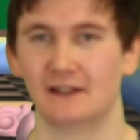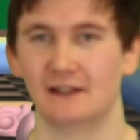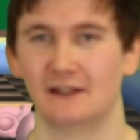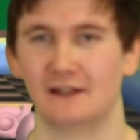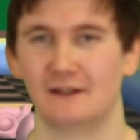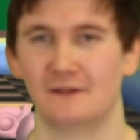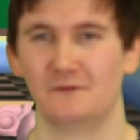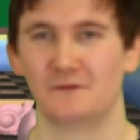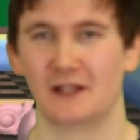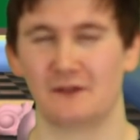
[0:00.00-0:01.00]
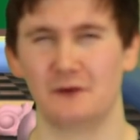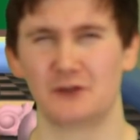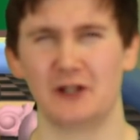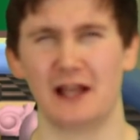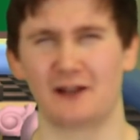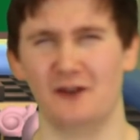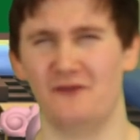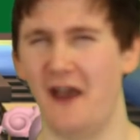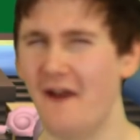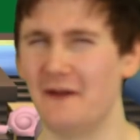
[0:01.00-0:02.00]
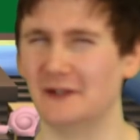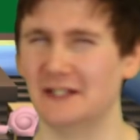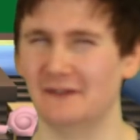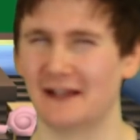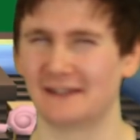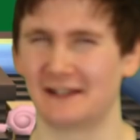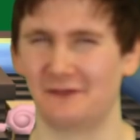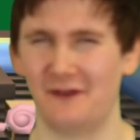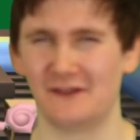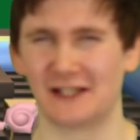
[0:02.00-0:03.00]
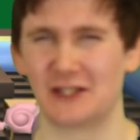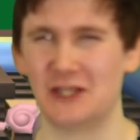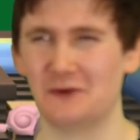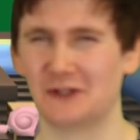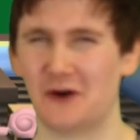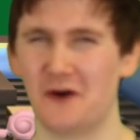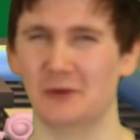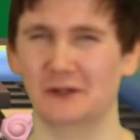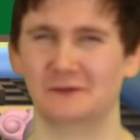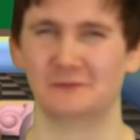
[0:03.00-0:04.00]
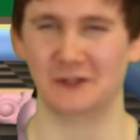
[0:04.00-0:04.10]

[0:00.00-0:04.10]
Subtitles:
I thought, well, sure, Clefairy would do that. It's Clefairy's cute and adorable.